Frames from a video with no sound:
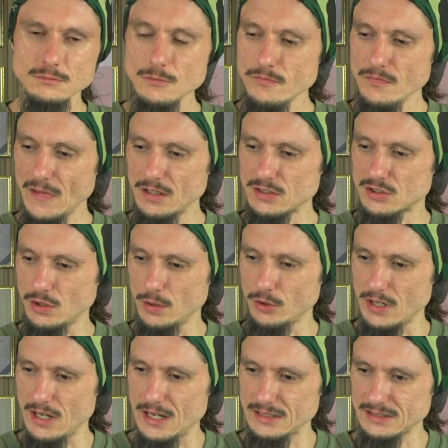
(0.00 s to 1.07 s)
And so I'm gonna
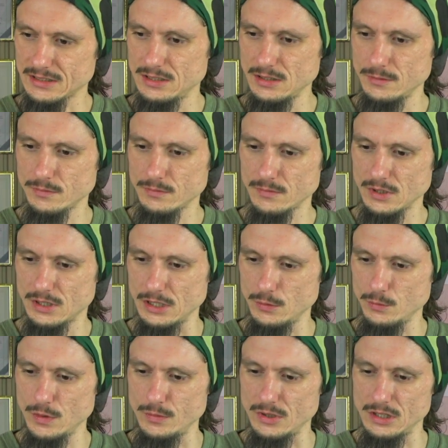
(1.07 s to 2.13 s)
ask him, can
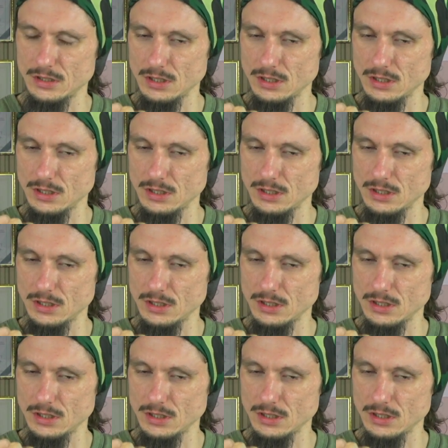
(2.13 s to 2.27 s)
we meet